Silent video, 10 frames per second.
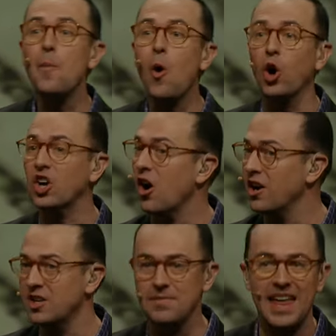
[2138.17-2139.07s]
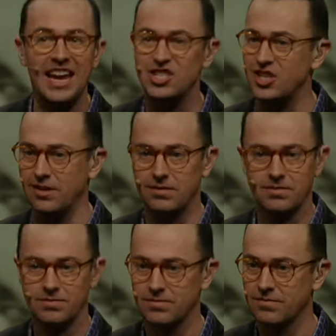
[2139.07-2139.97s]
more
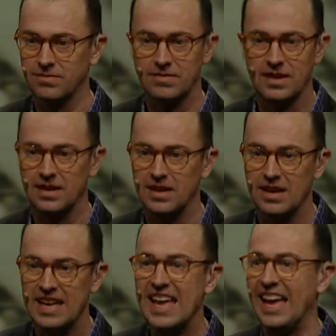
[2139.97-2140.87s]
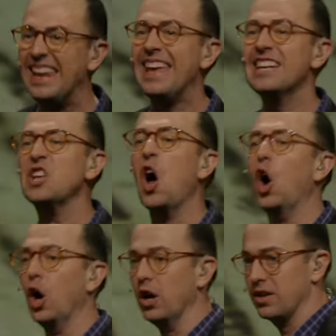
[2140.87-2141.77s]
condemnation in his
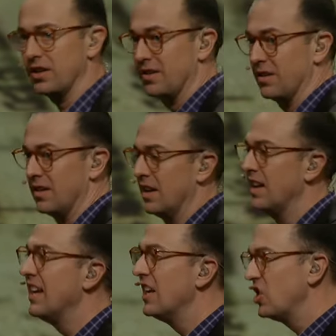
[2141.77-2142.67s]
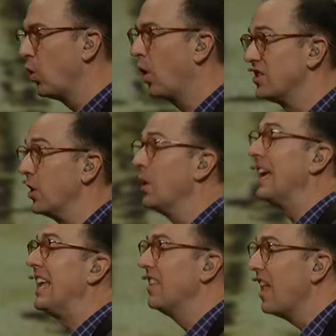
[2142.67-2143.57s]
heart towards you.
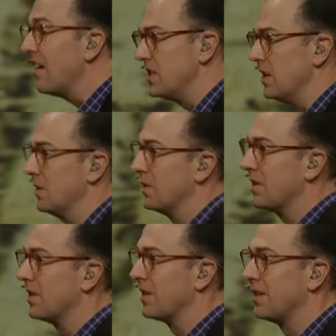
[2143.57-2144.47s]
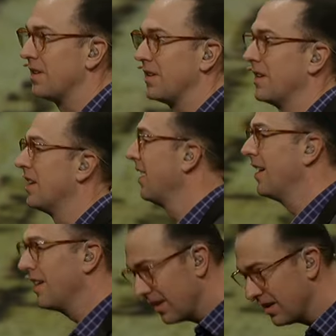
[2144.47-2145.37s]
He loves
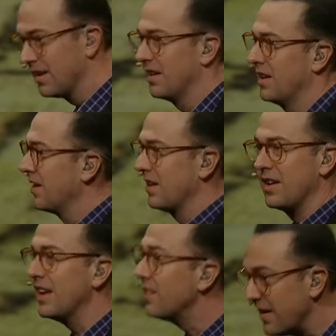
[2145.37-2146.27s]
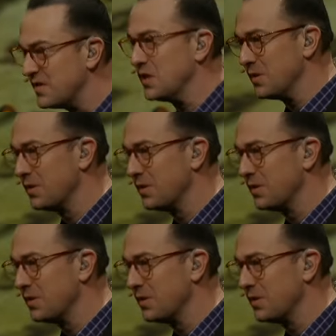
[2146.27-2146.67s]
you. He loves you.